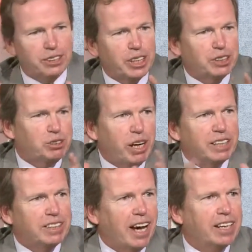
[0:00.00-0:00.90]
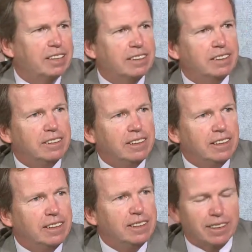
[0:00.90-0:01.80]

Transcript: just try to tie it to the deed.